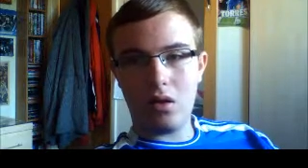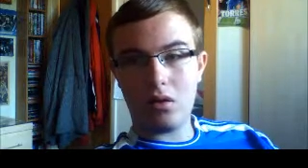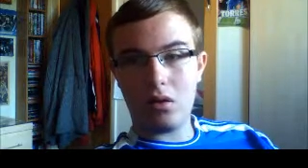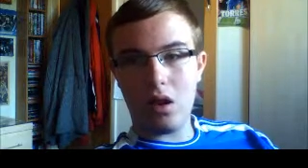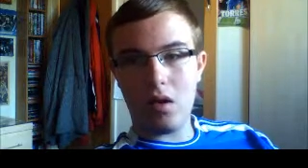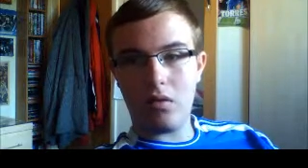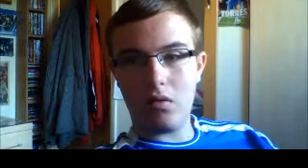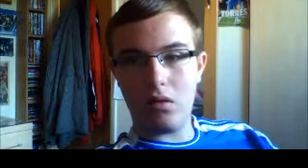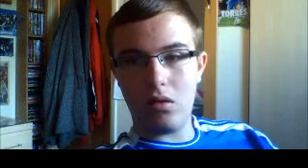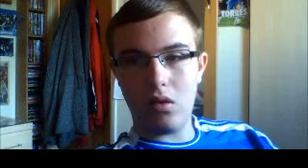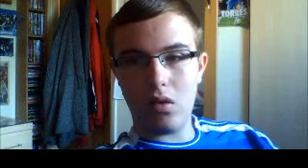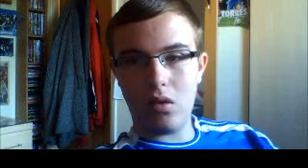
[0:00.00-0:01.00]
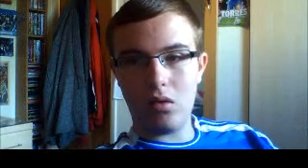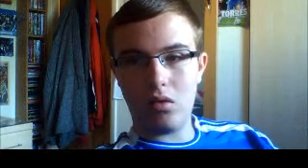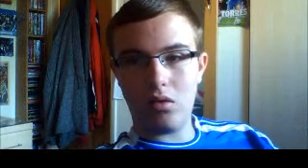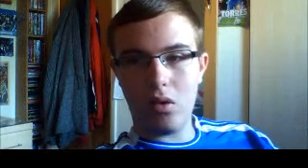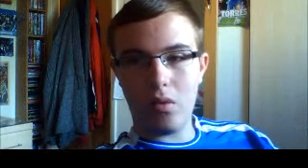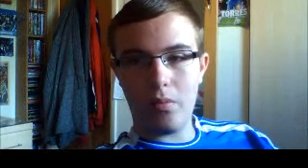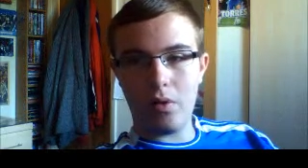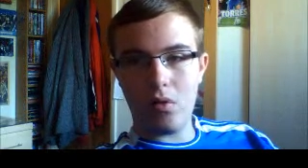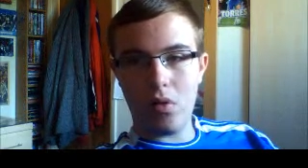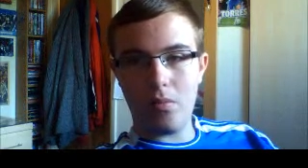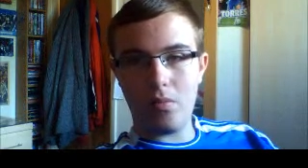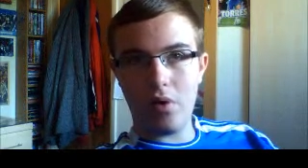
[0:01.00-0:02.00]
they have to stop the
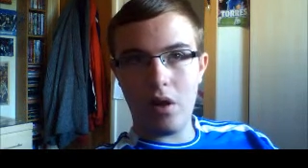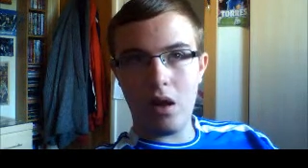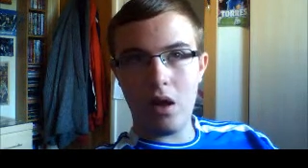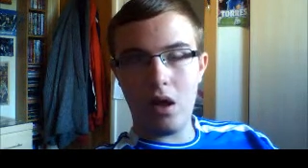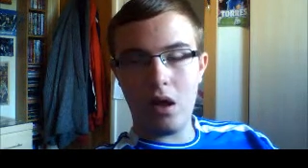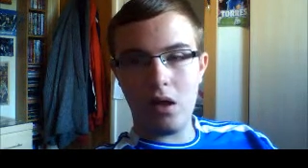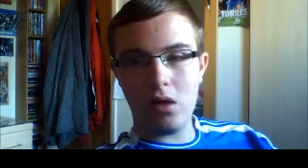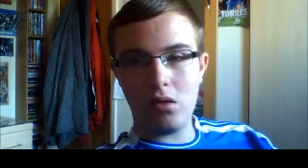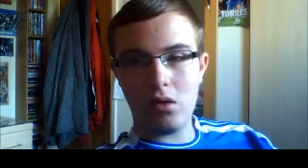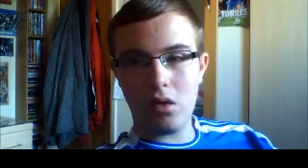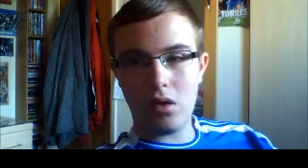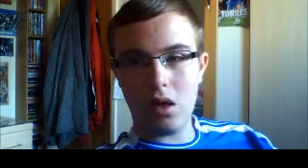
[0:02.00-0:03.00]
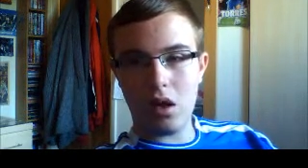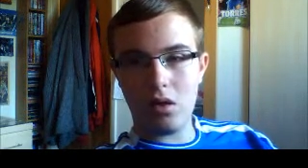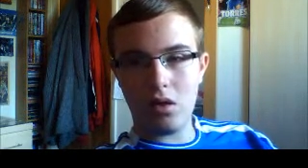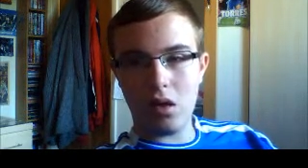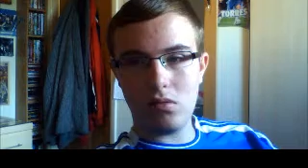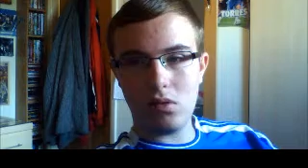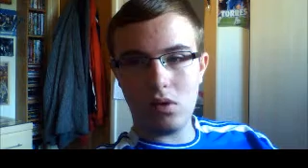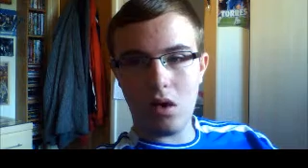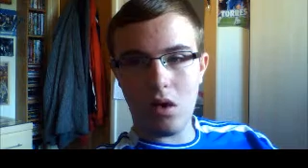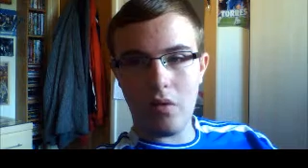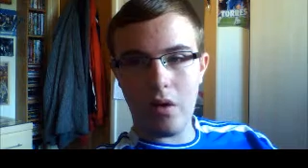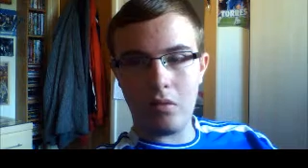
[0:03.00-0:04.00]
Grand Prix and get safety
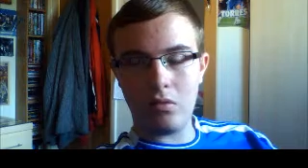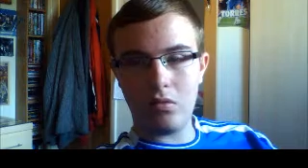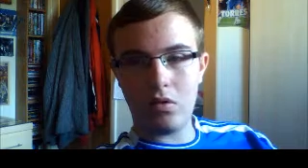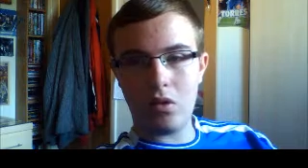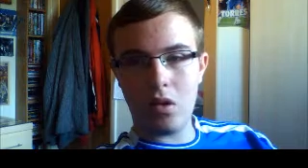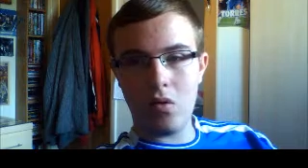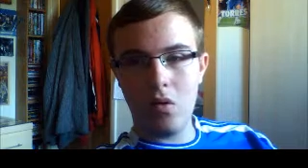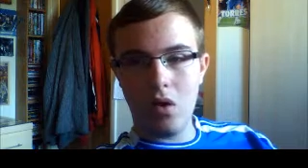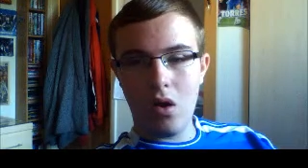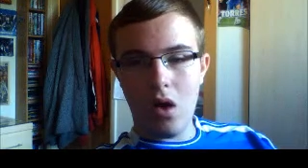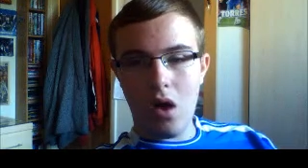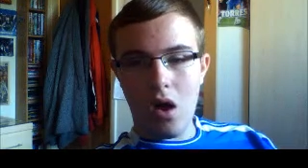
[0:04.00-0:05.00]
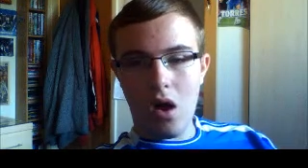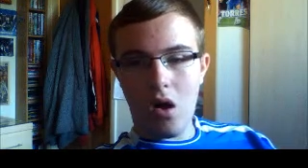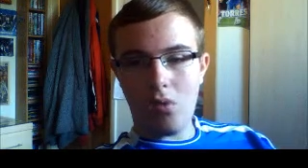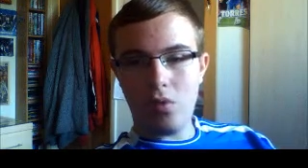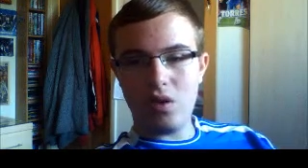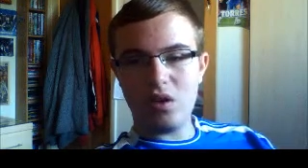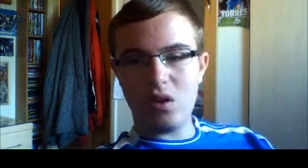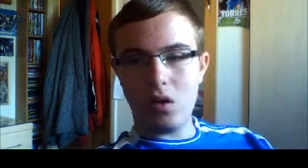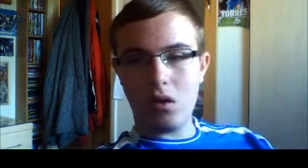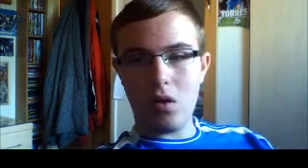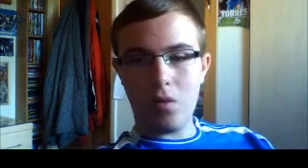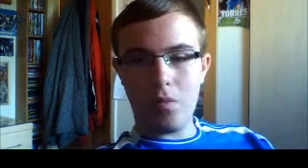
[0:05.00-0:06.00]
car out. So I wish
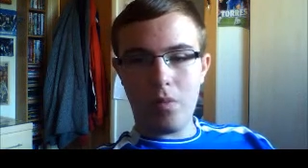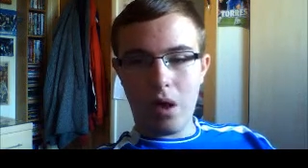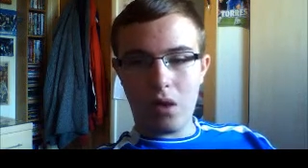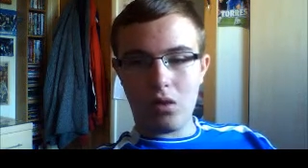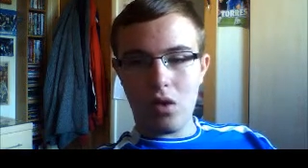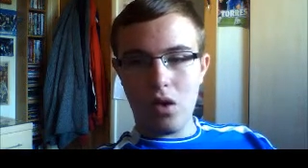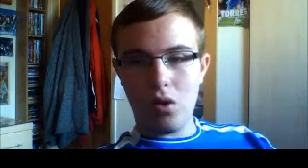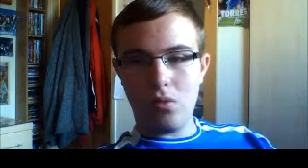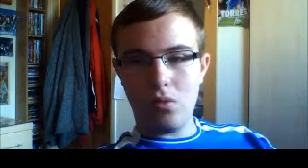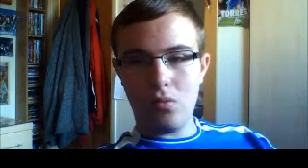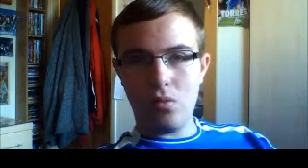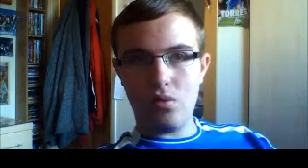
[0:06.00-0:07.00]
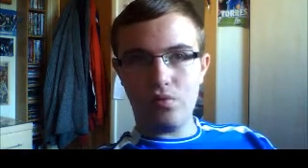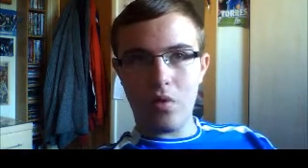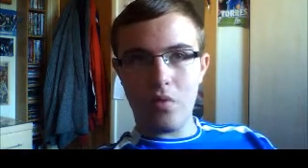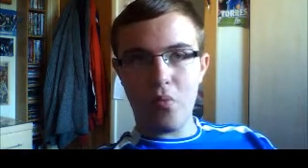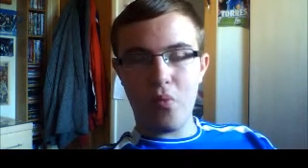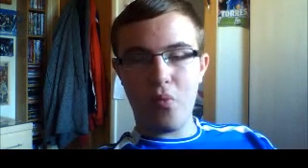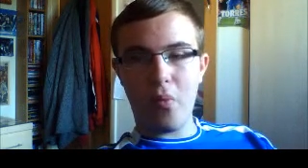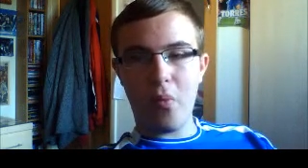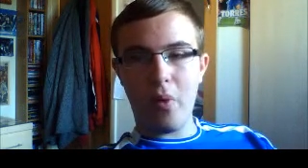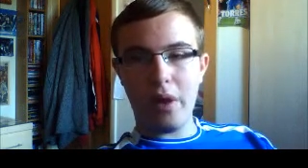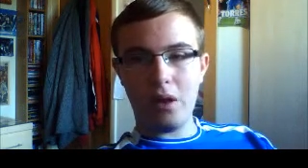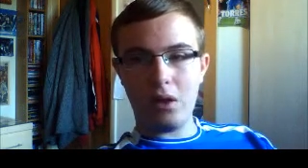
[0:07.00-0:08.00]
they'd go back to the normal front
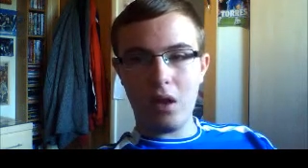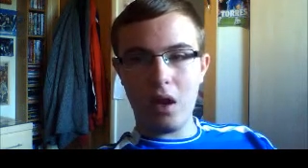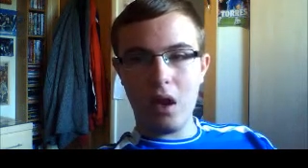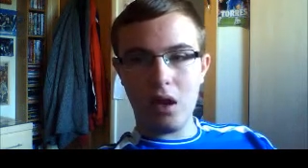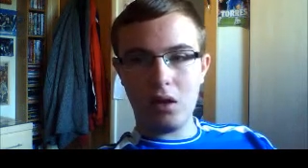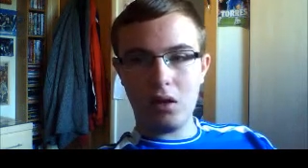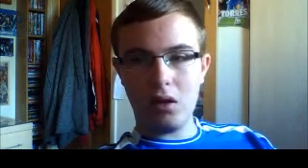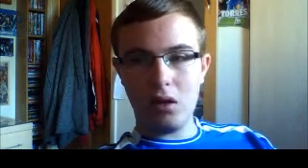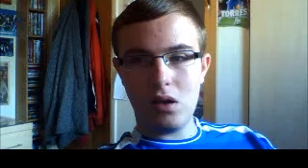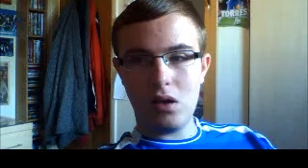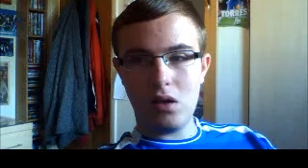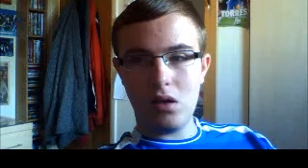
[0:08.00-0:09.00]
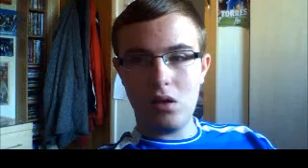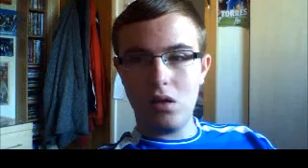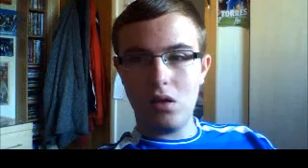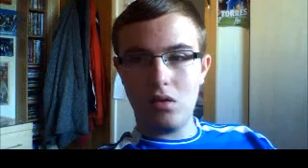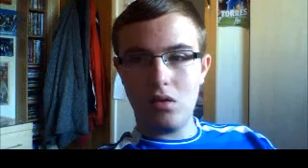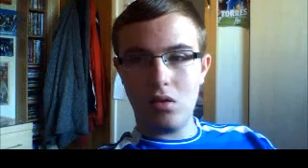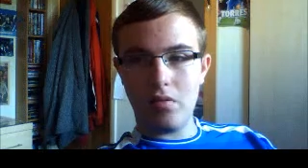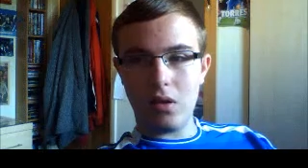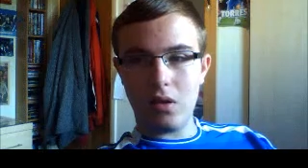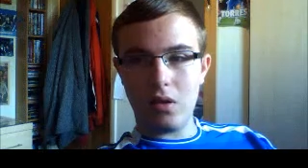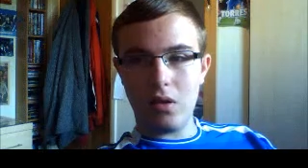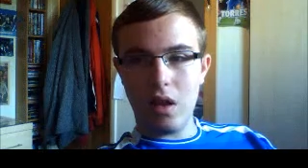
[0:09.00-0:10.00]
wing they had in
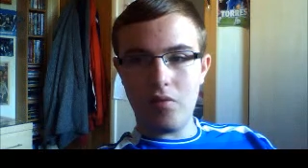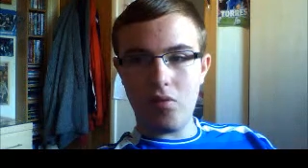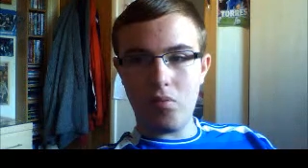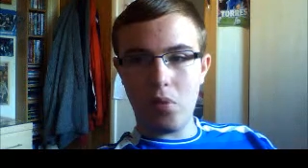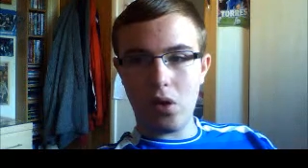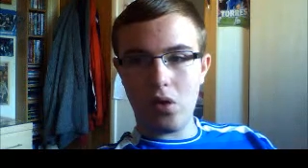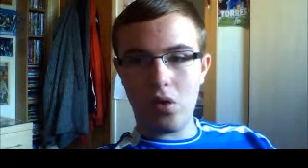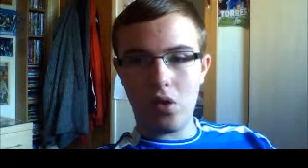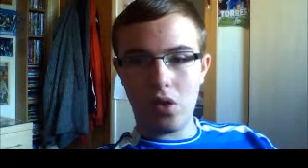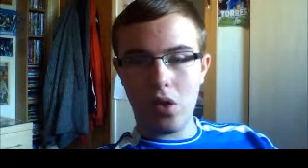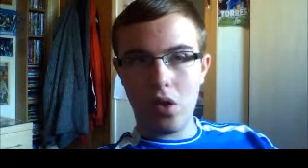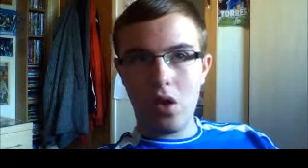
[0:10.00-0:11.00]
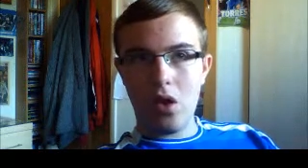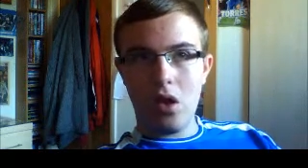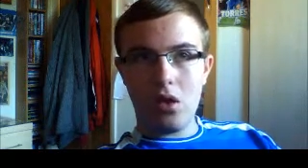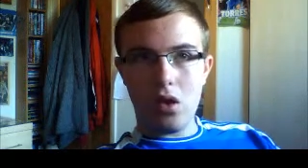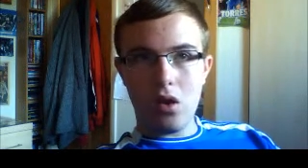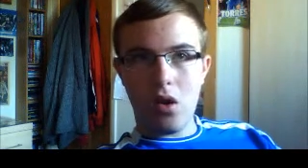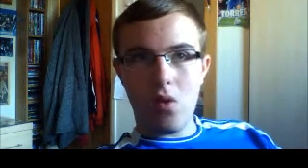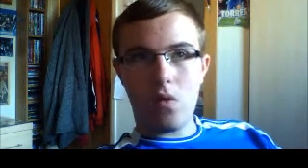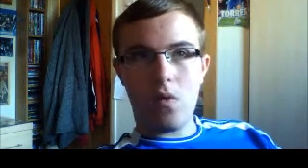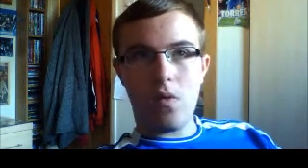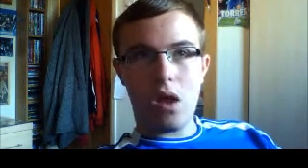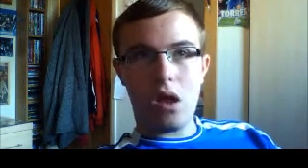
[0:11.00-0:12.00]
2011 because the
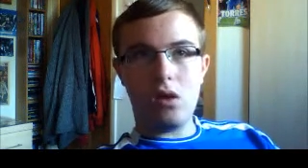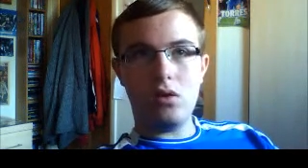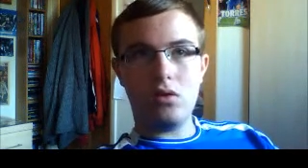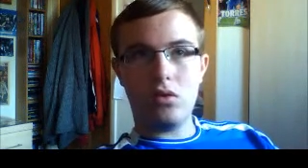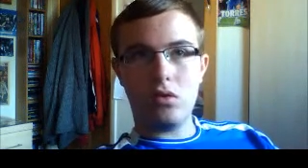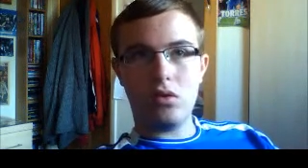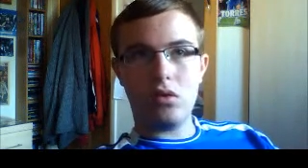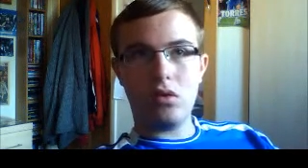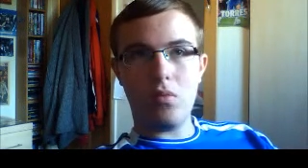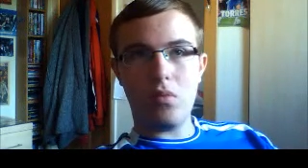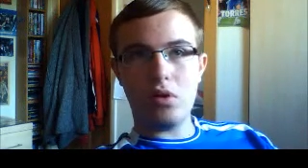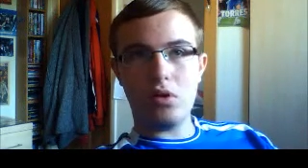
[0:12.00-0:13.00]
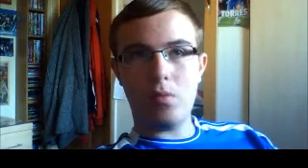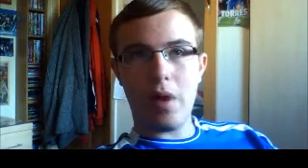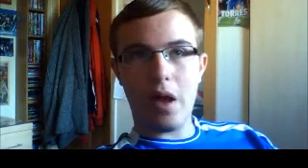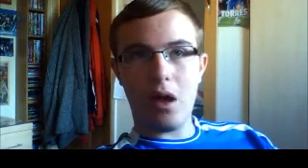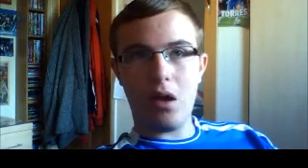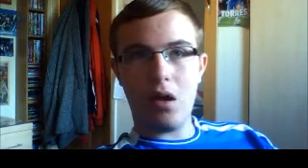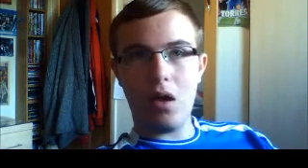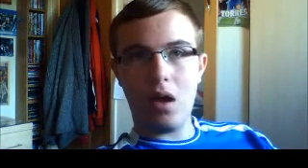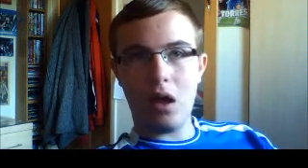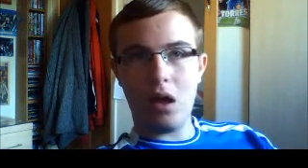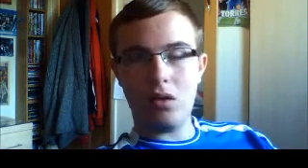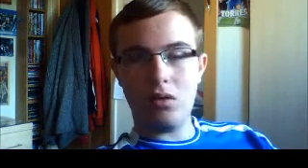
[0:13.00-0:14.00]
nose of that looks so much better
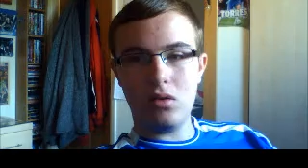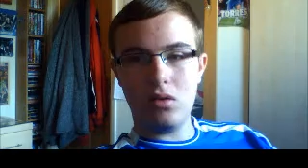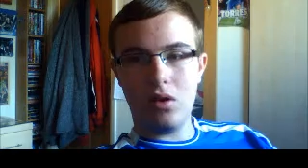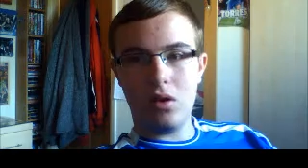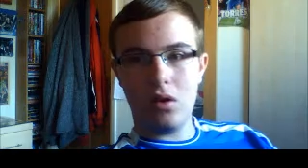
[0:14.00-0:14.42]
and